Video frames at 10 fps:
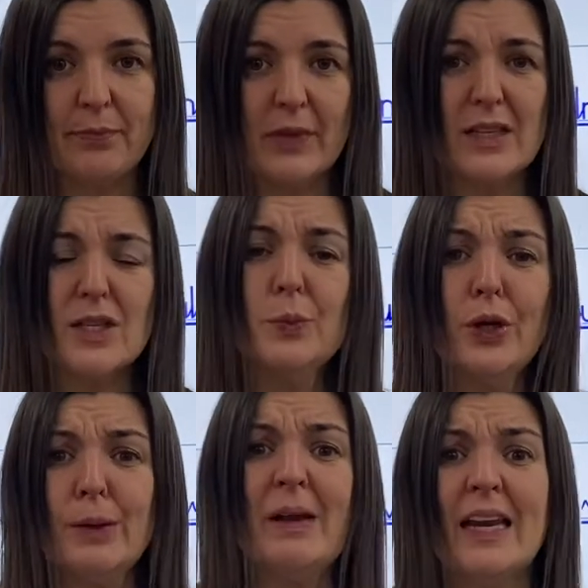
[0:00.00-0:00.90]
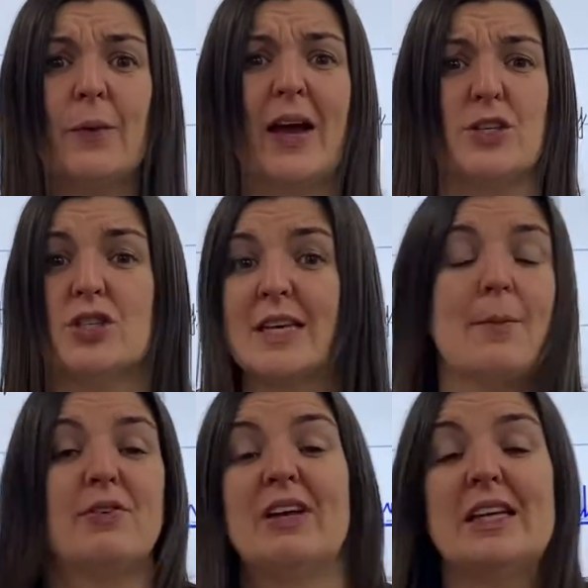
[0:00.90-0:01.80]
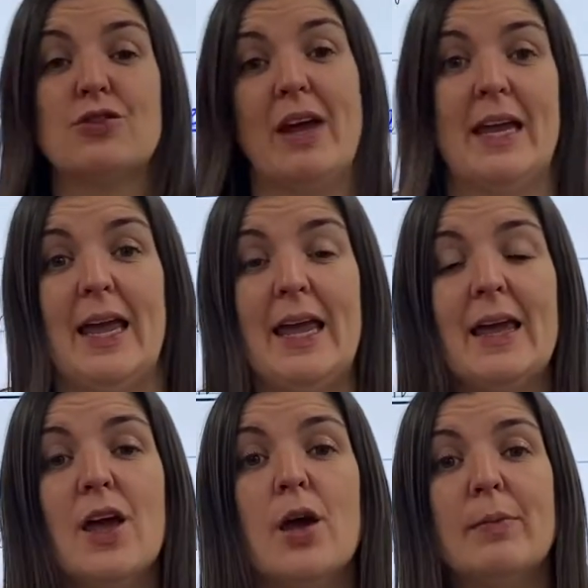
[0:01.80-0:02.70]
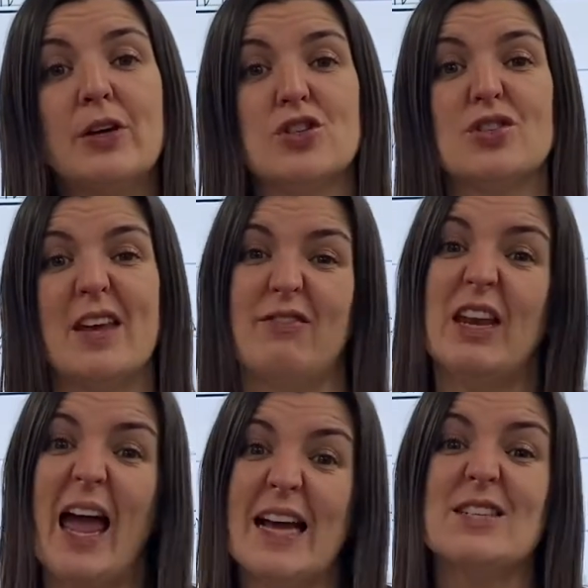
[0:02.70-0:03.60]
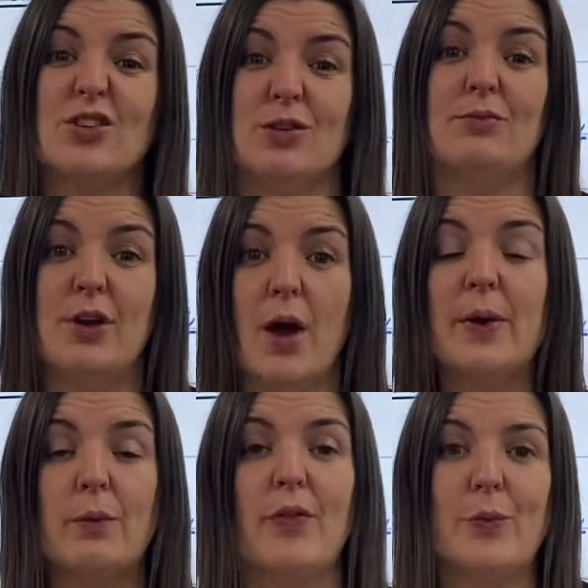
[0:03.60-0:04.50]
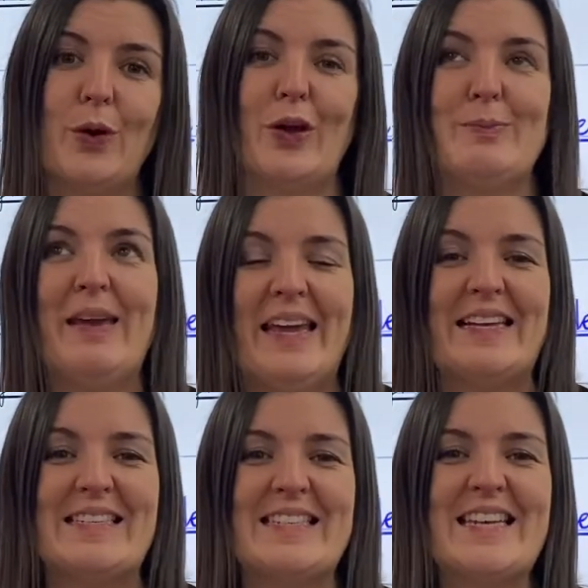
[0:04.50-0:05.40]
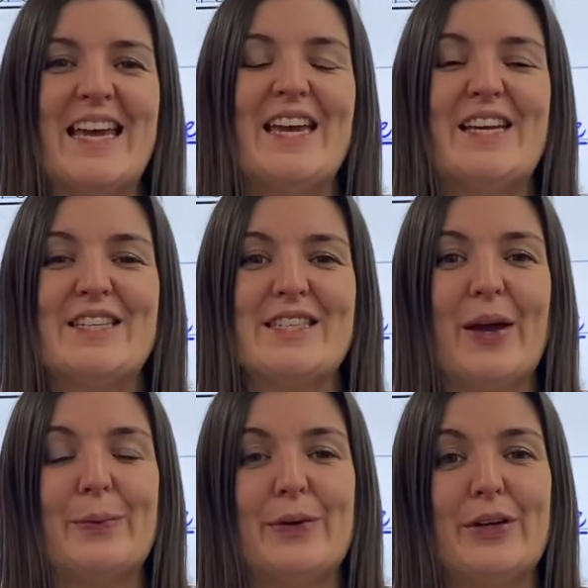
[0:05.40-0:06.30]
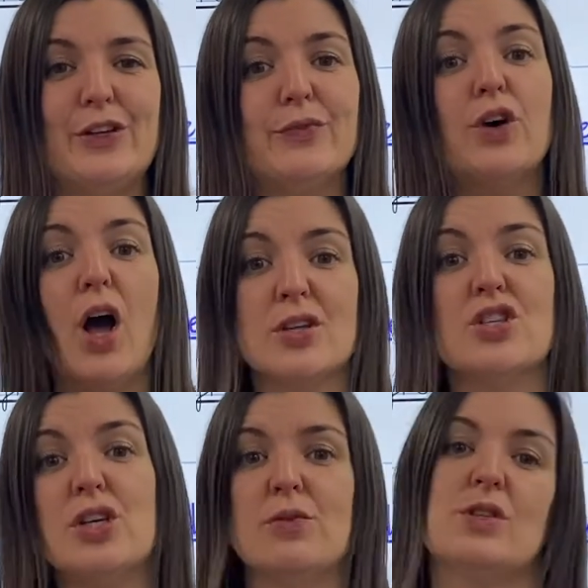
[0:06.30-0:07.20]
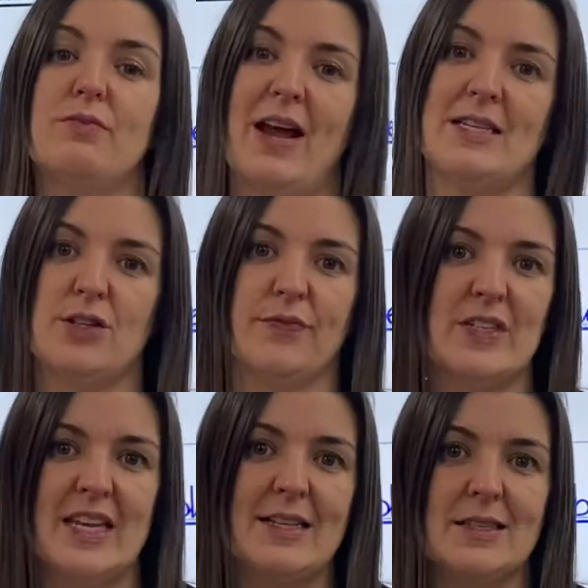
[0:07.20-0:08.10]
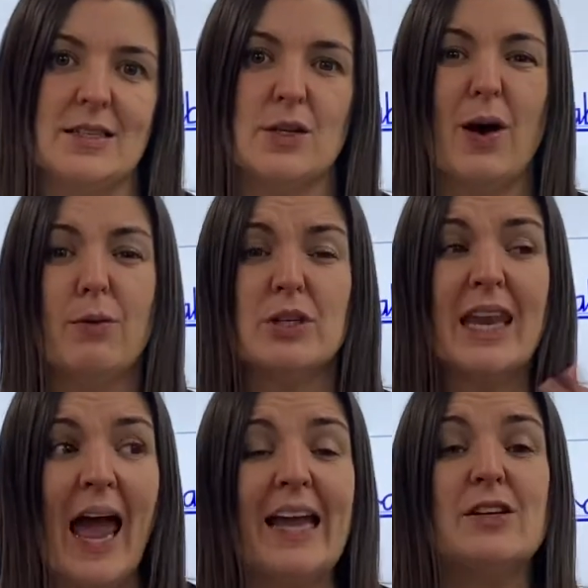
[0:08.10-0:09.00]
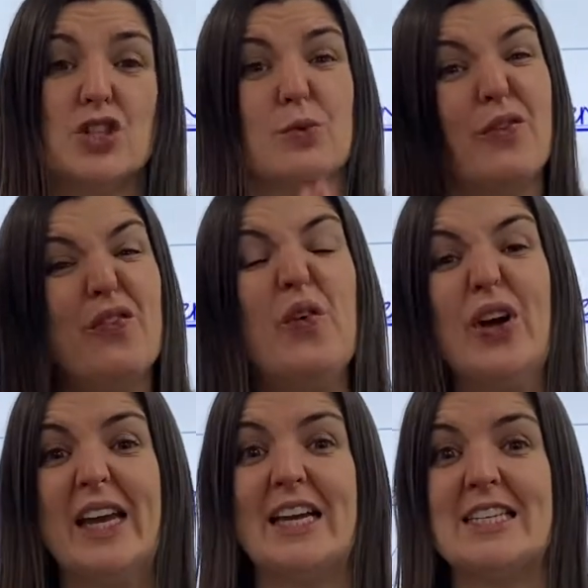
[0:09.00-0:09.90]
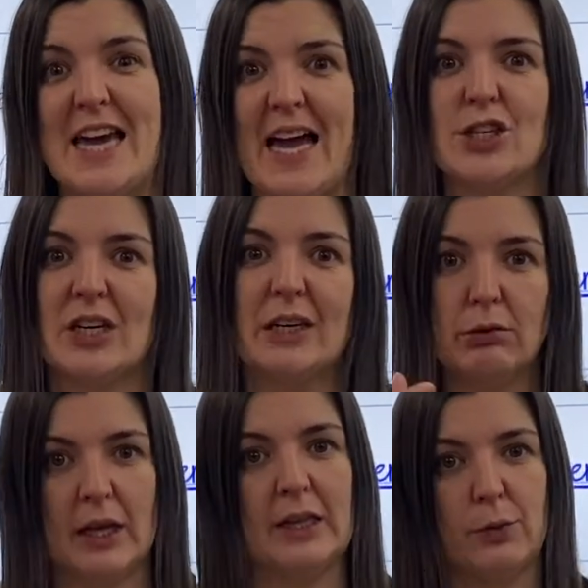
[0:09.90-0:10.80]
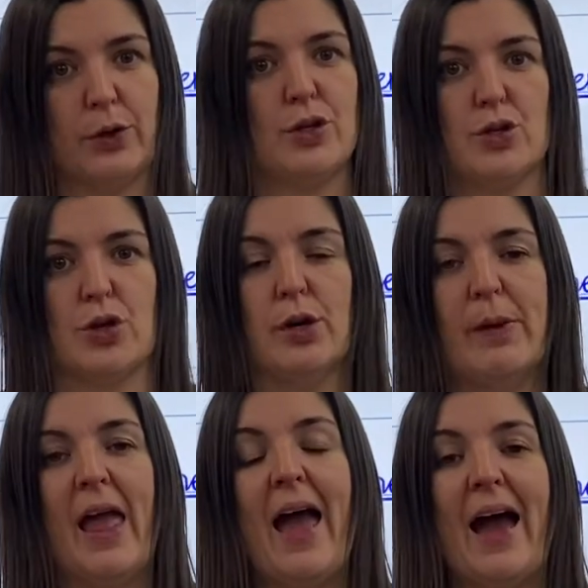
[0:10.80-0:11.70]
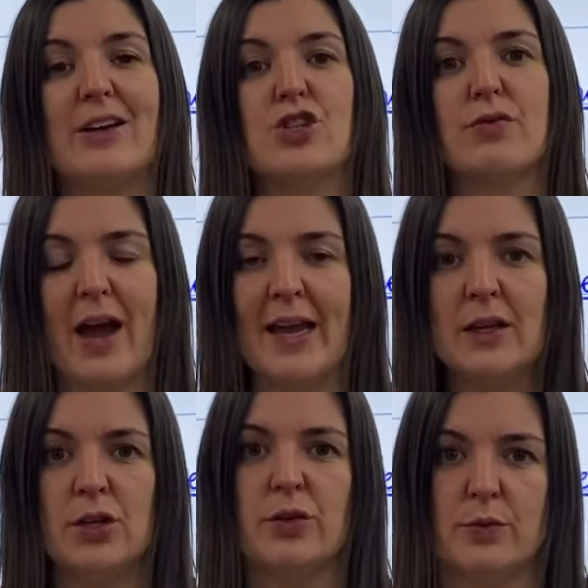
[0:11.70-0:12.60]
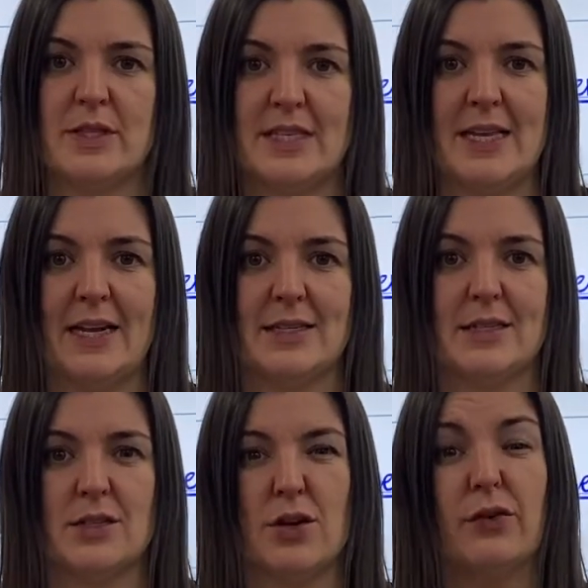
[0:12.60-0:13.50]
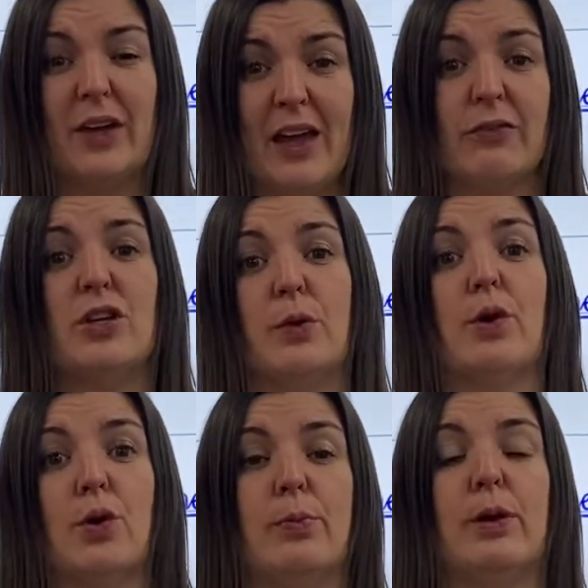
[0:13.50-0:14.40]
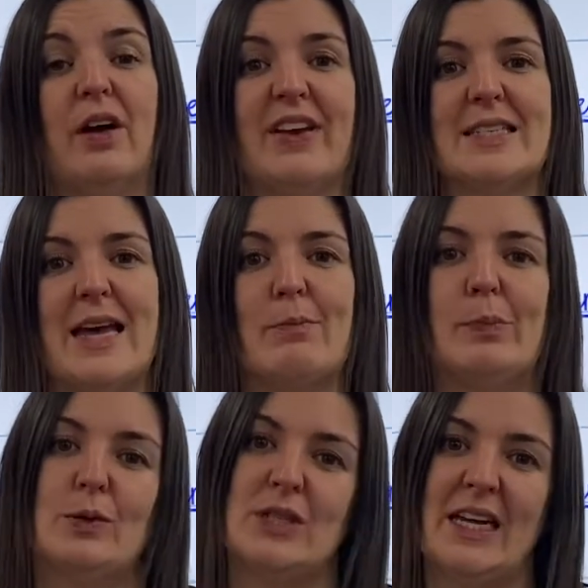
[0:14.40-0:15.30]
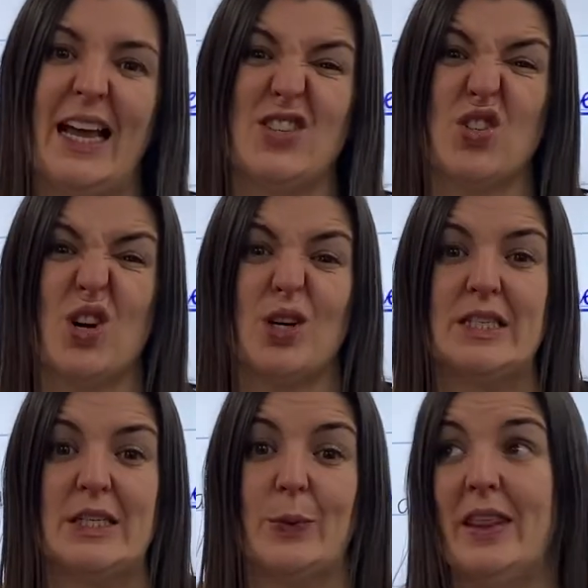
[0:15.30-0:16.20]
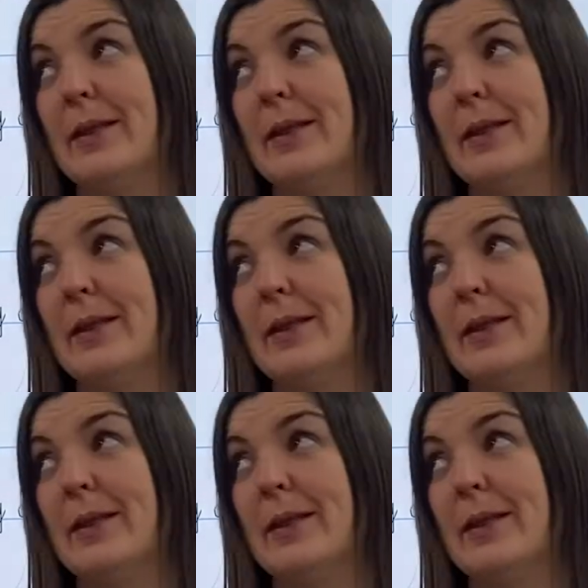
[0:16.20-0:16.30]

so word meaning questions can be really tricky because it relies on you knowing what the word means. So you've got to use the rest of the sentence. So I would like you to avoid actually looking the word up and try and use the sentence. So I've given you a couple of examples to get started with.